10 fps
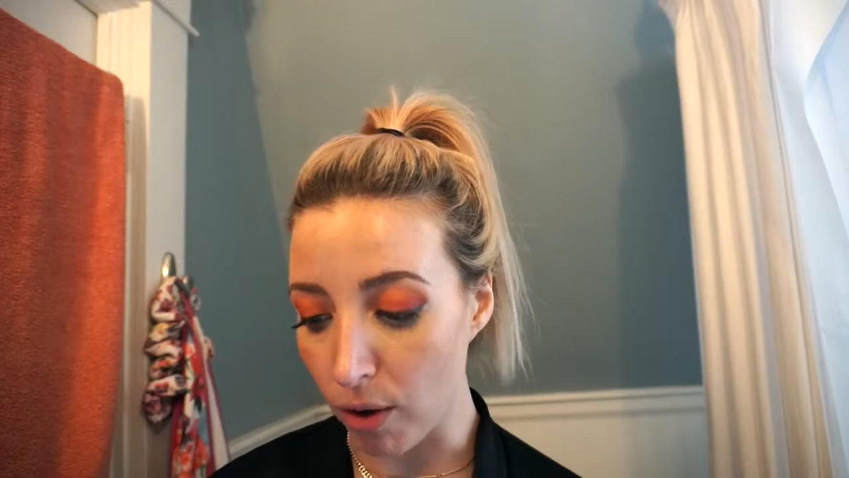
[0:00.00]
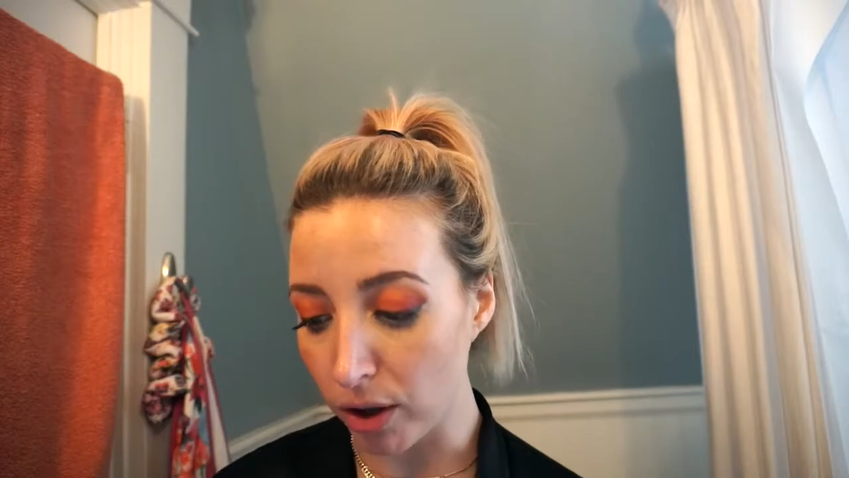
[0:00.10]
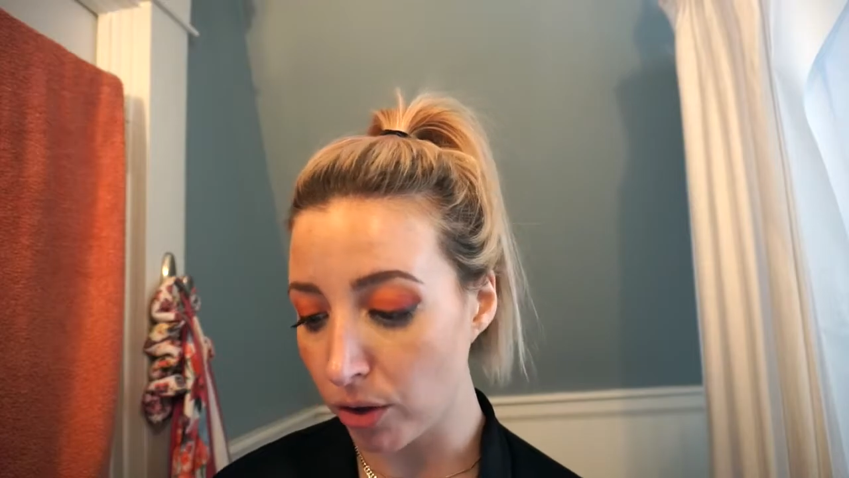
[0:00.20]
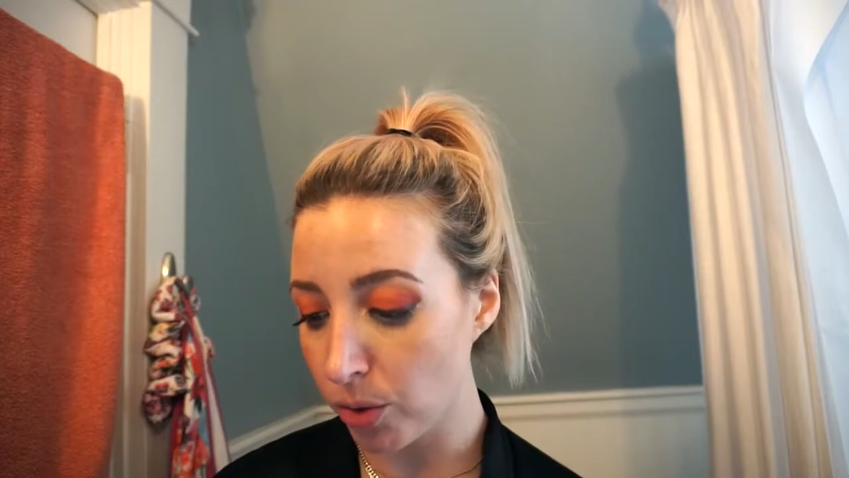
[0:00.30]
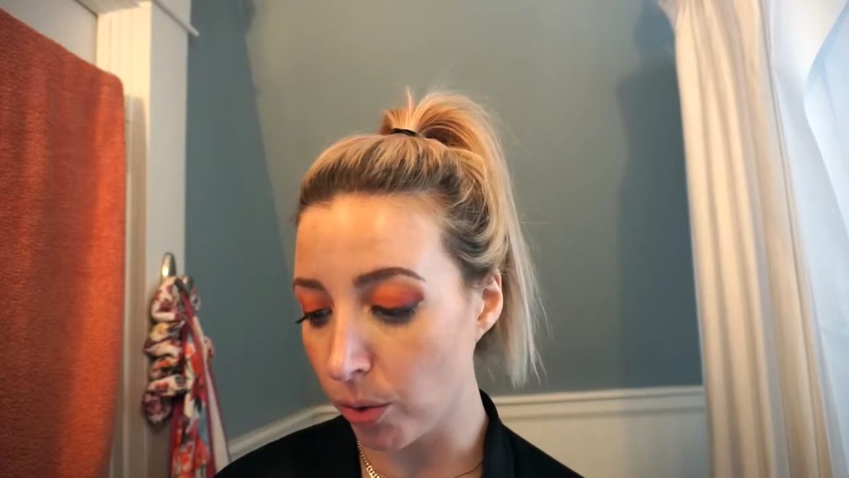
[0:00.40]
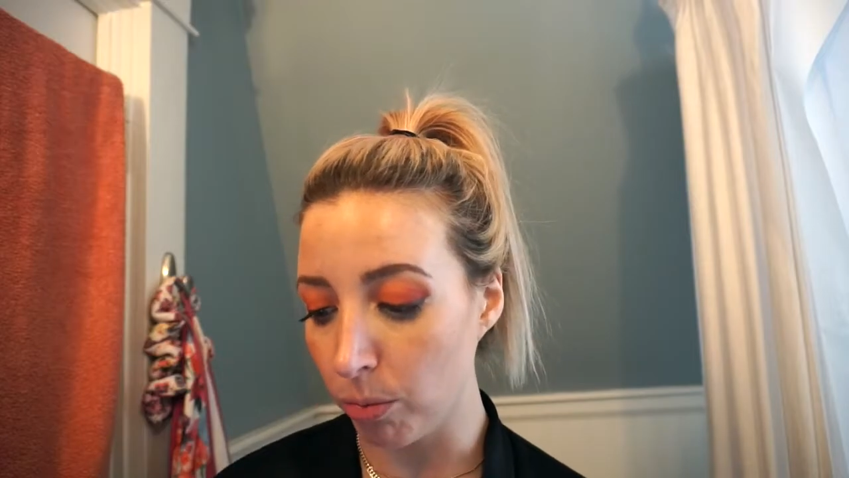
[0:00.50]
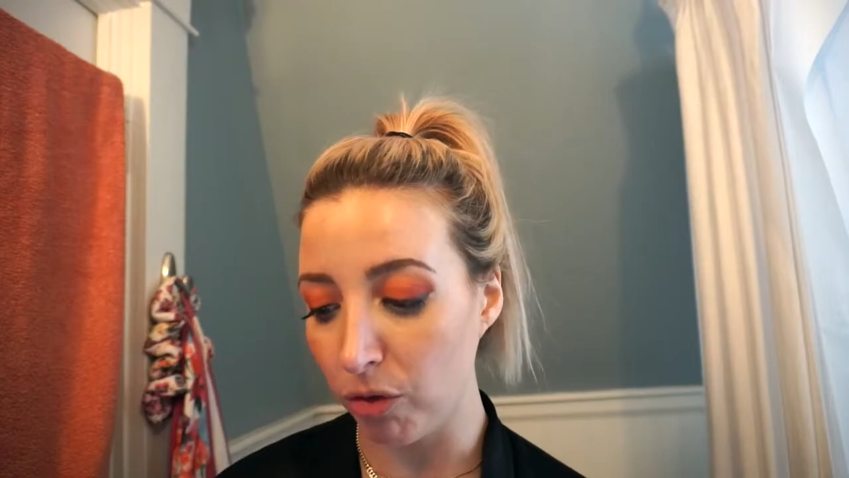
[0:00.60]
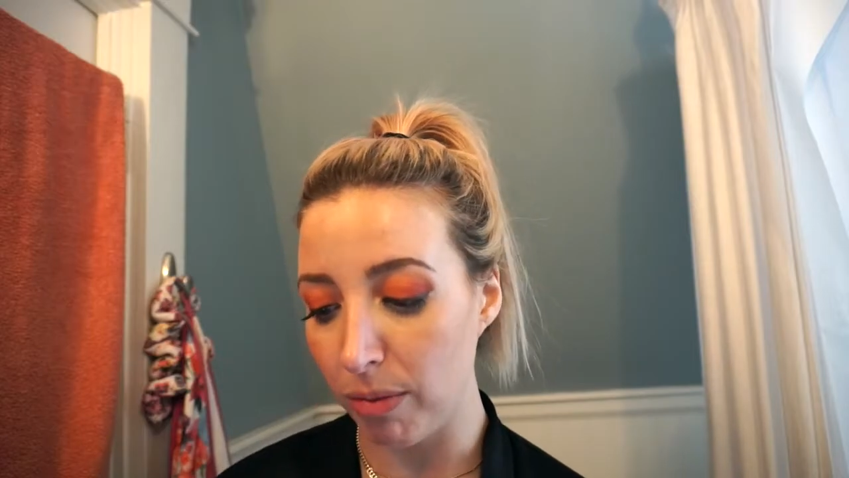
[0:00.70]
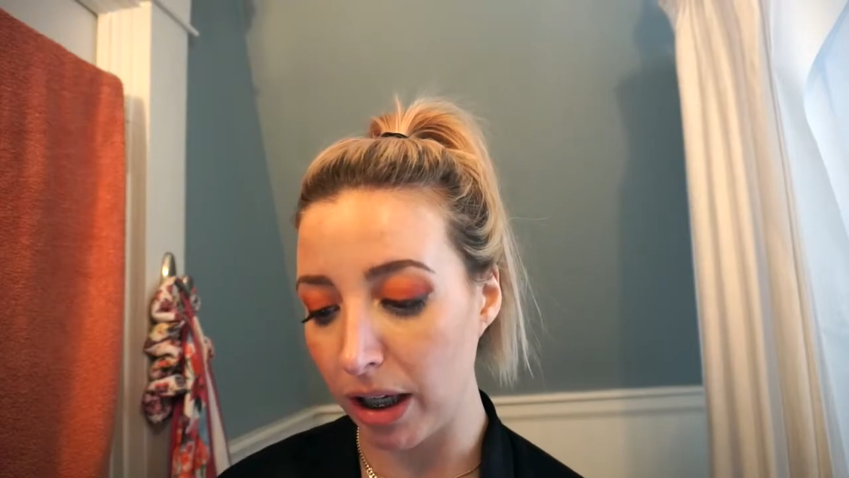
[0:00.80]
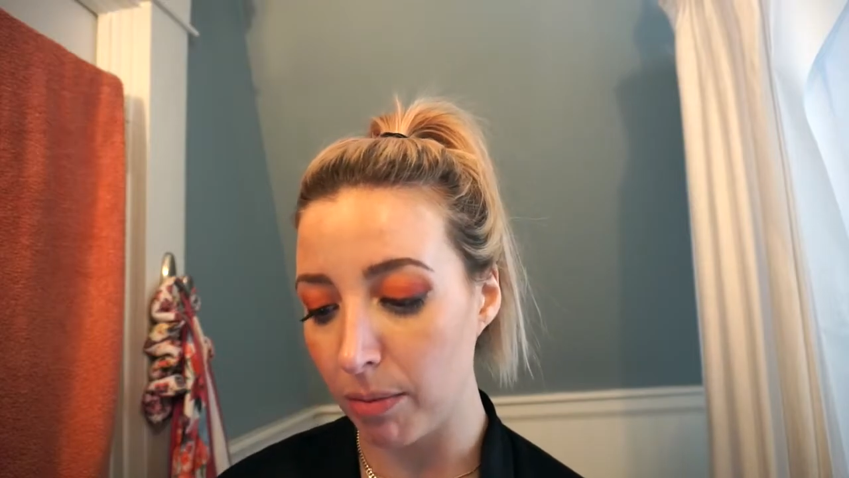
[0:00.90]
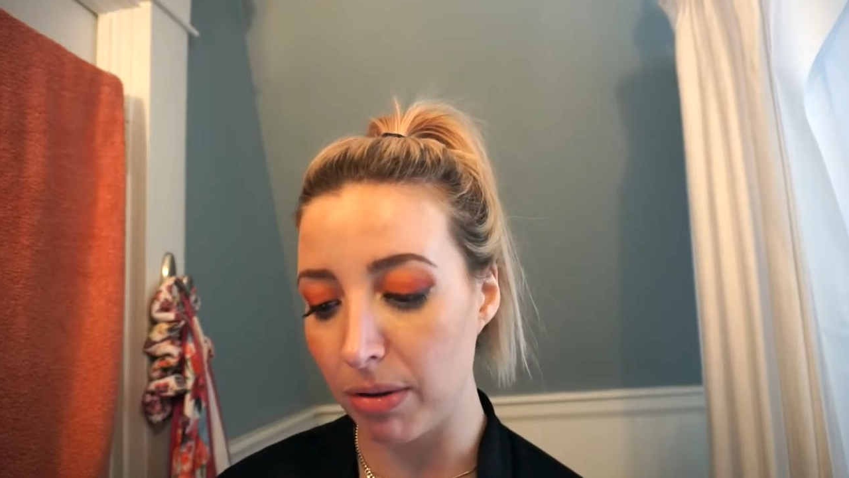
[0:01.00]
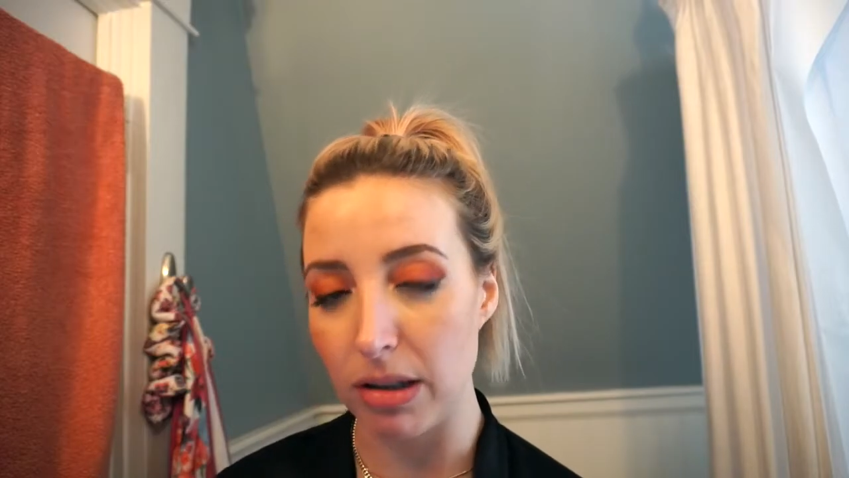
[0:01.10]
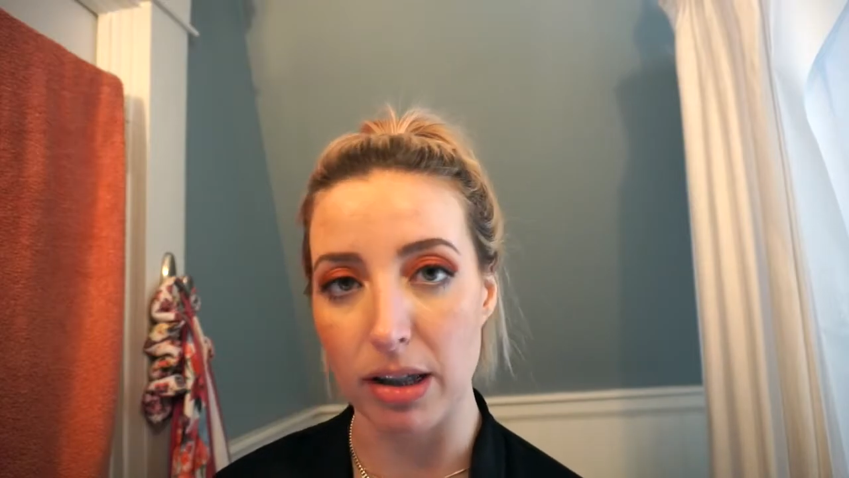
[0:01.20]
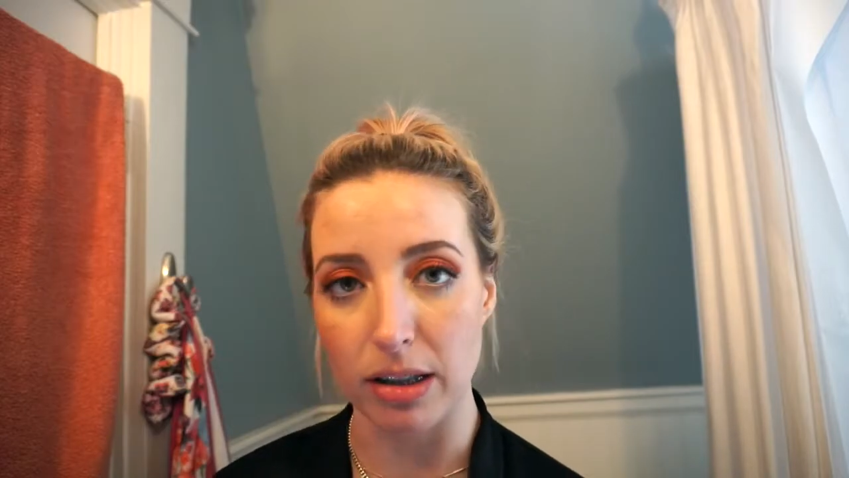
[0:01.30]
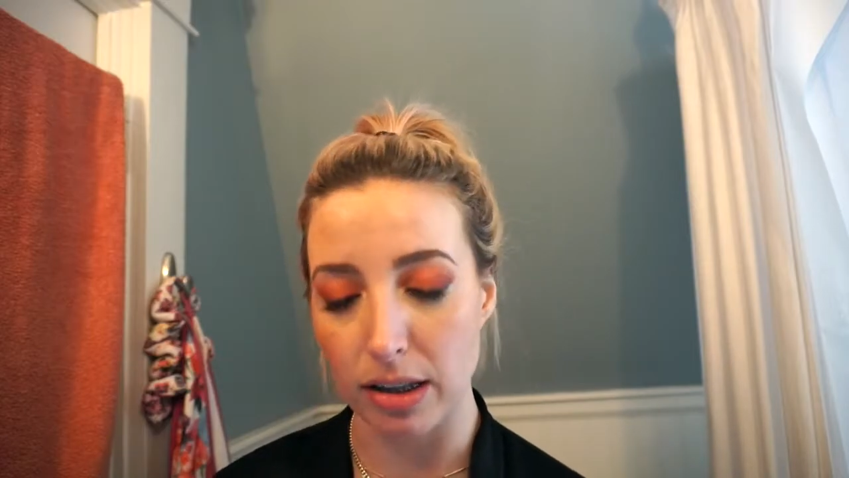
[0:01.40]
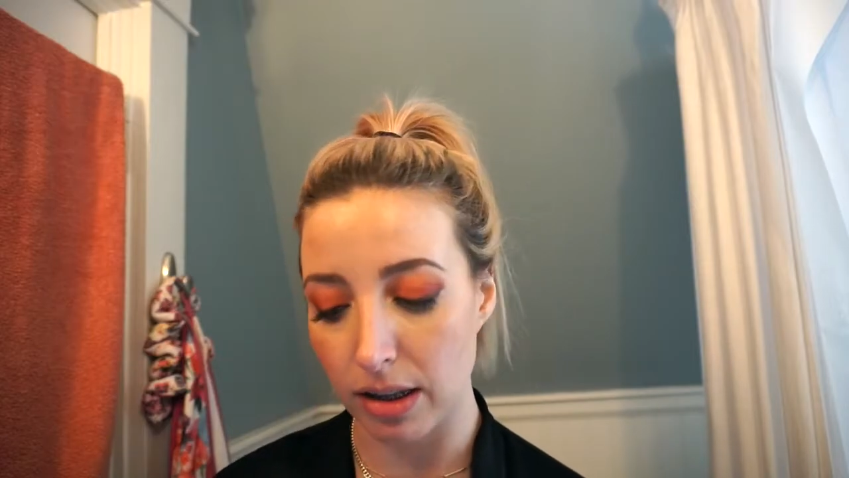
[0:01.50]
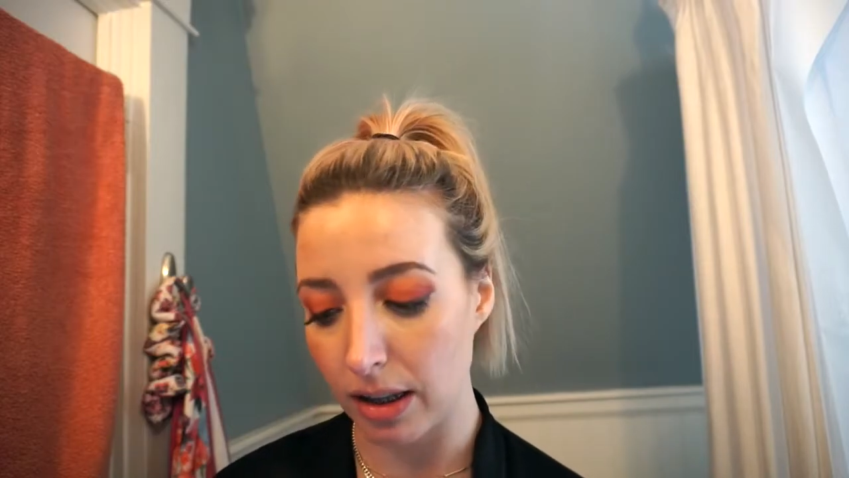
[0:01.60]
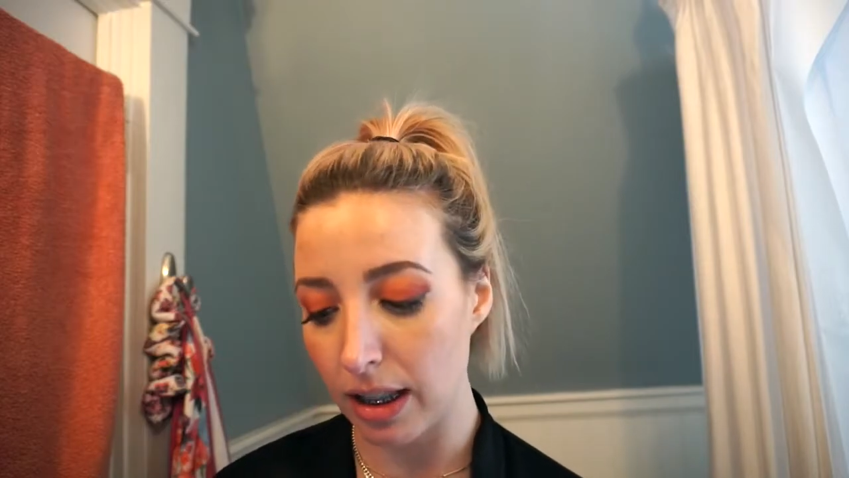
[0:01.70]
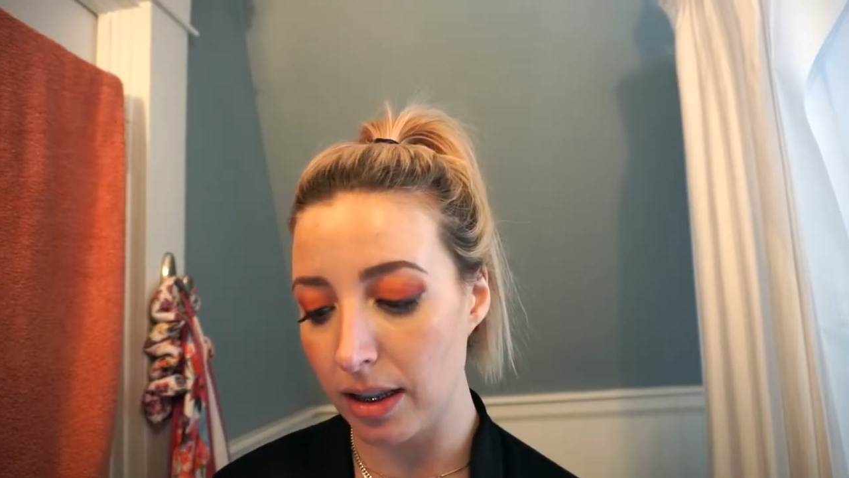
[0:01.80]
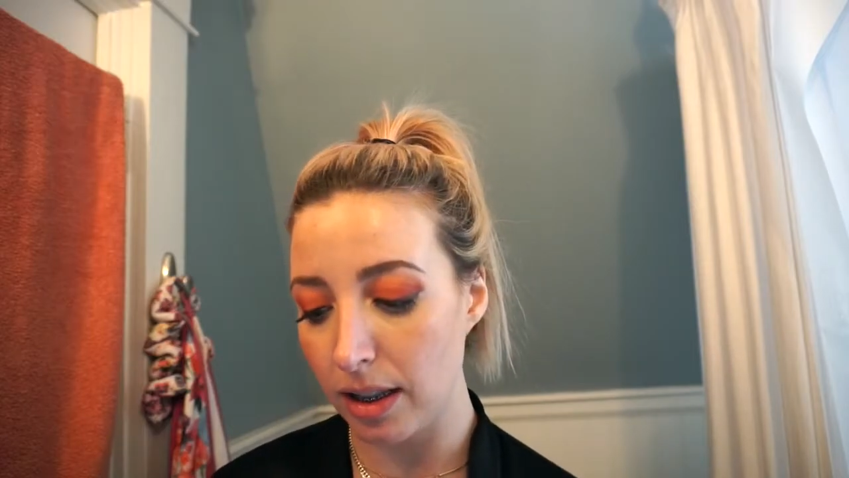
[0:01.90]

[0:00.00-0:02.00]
oil to remove makeup and dead skin